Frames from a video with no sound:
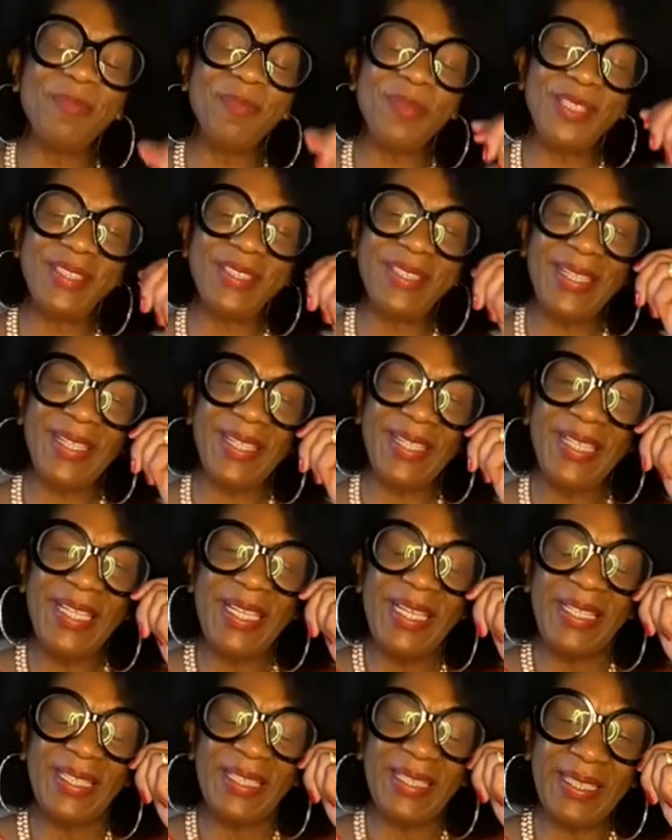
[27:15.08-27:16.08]
put a
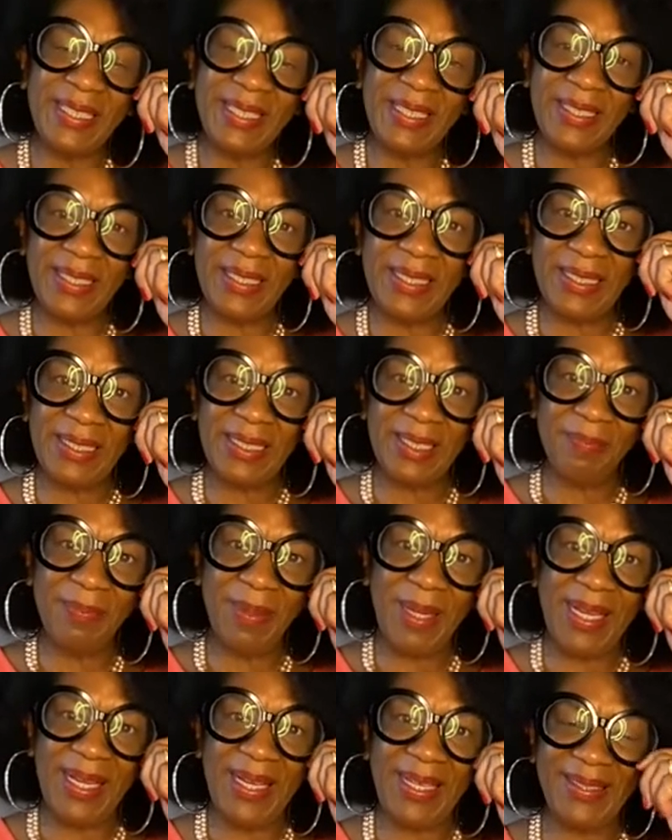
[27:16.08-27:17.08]
link up
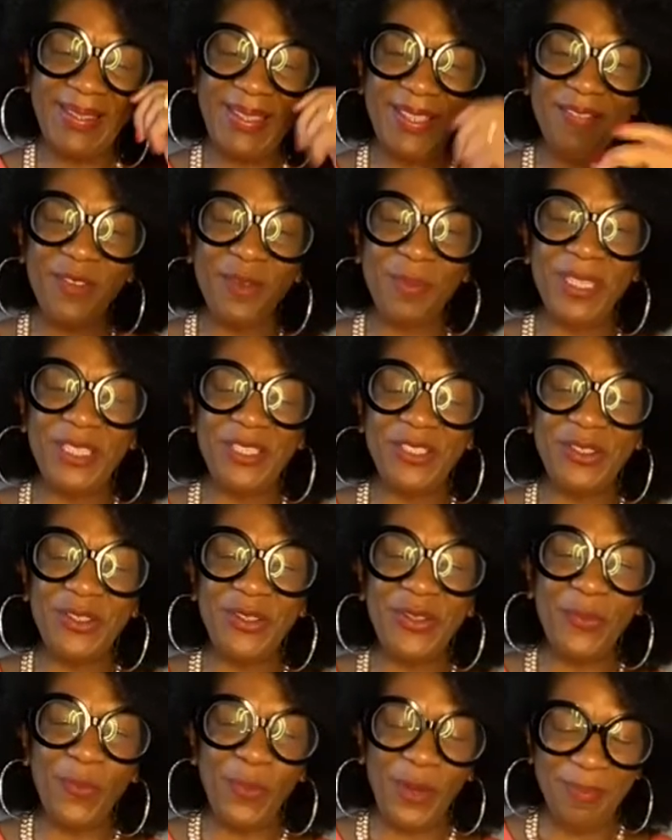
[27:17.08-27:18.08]
and the information on
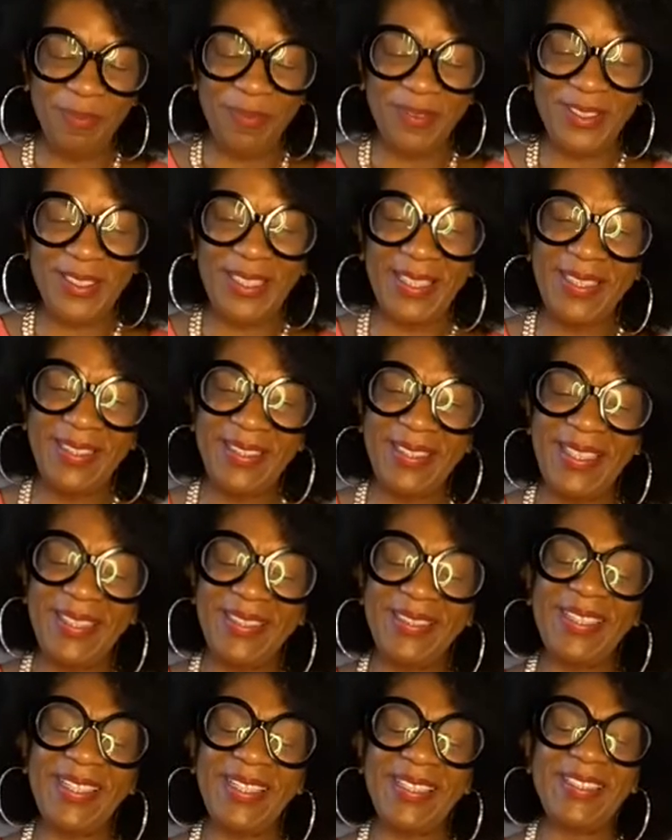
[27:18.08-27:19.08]
the website at
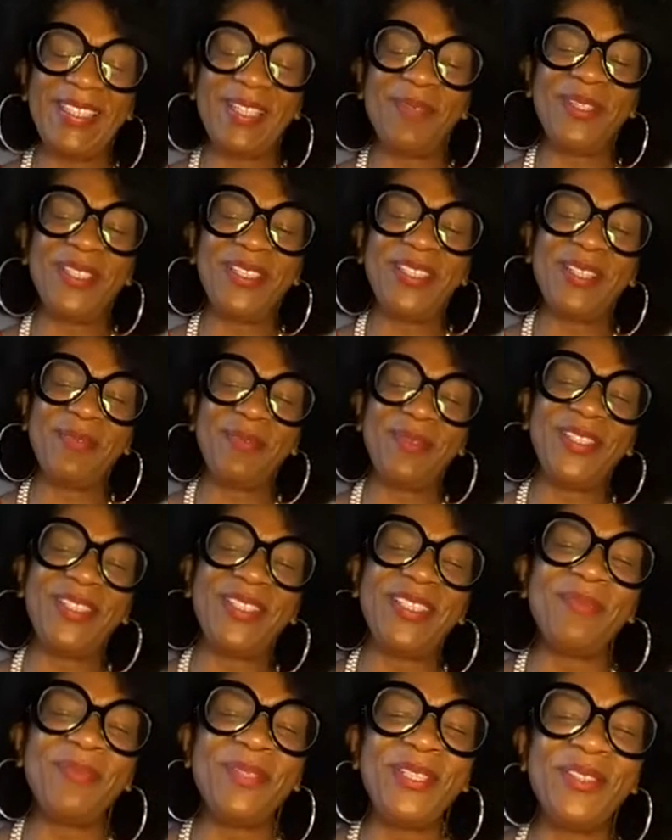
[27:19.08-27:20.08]

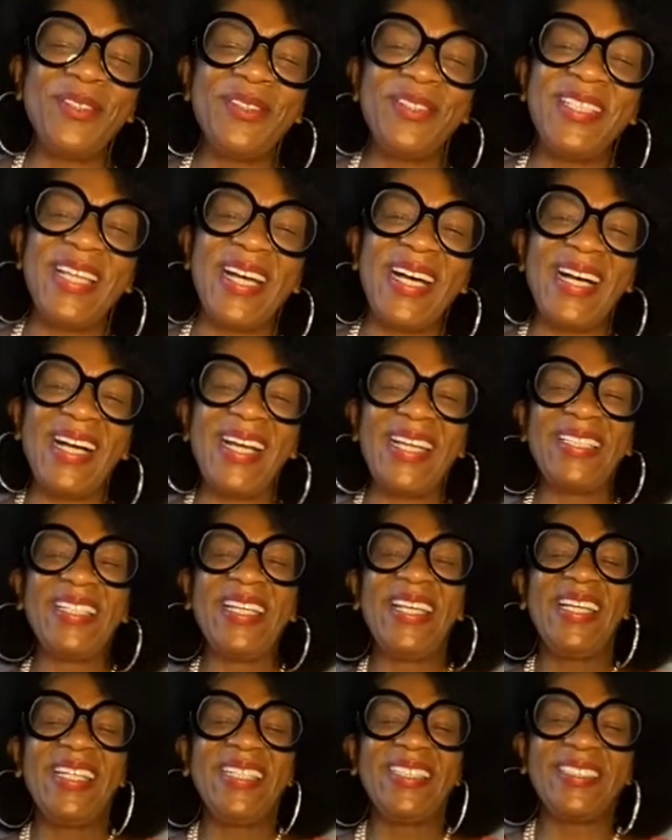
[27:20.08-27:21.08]

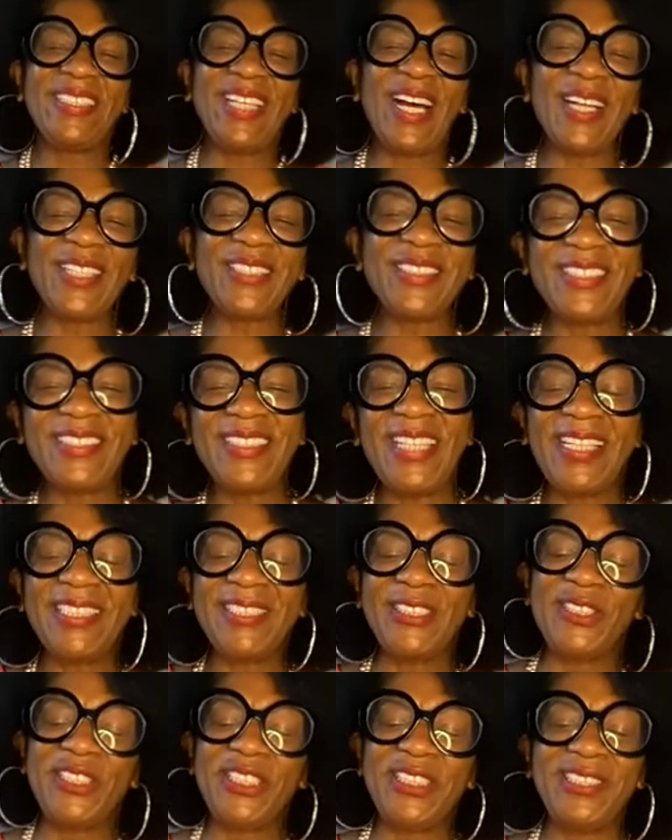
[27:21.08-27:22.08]

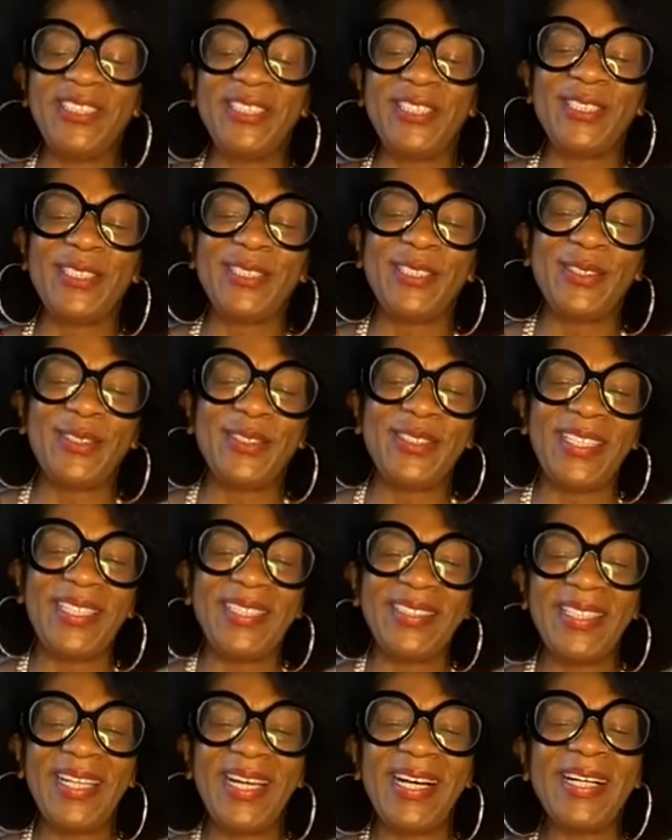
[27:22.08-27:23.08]

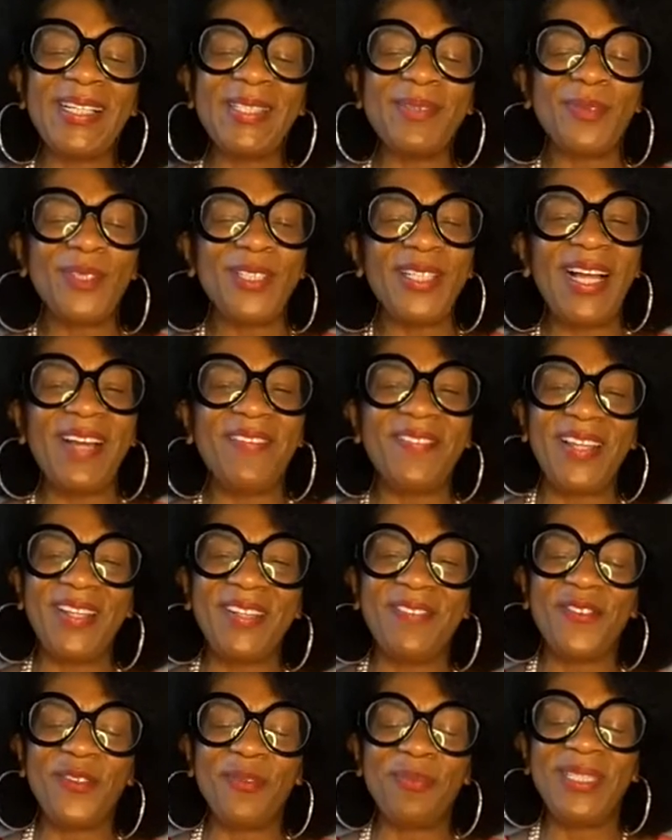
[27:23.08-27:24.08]
www.drtongieshow.com. We'll have that
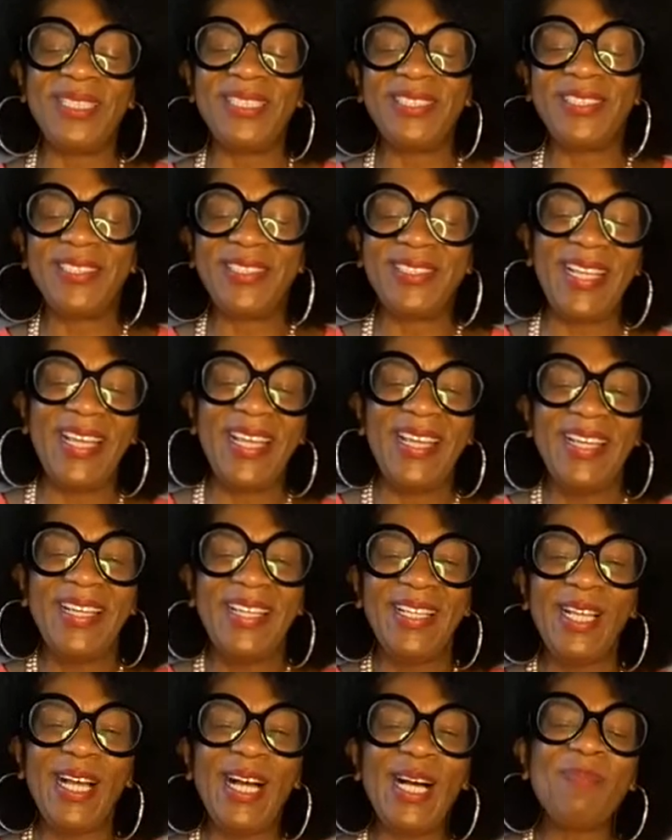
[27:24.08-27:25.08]
information
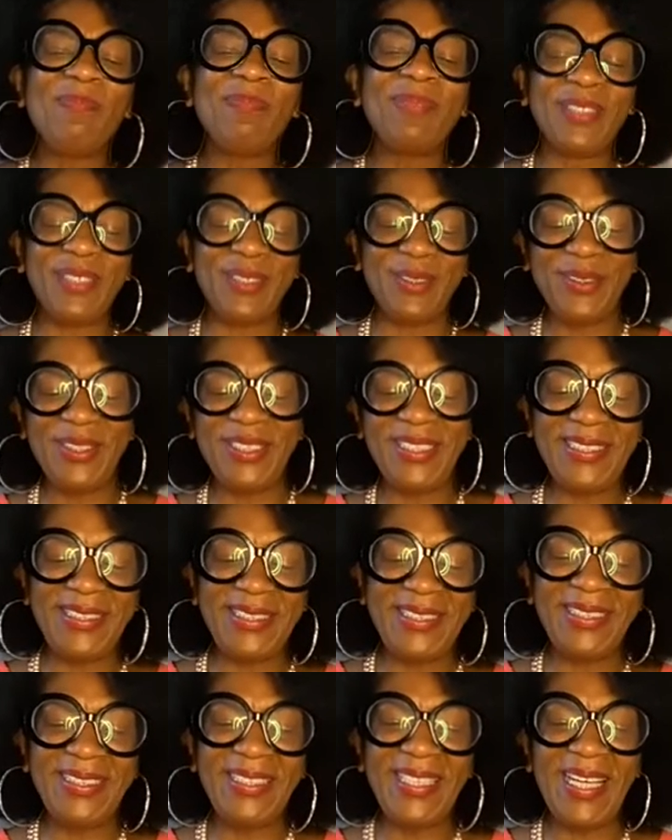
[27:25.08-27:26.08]
uploaded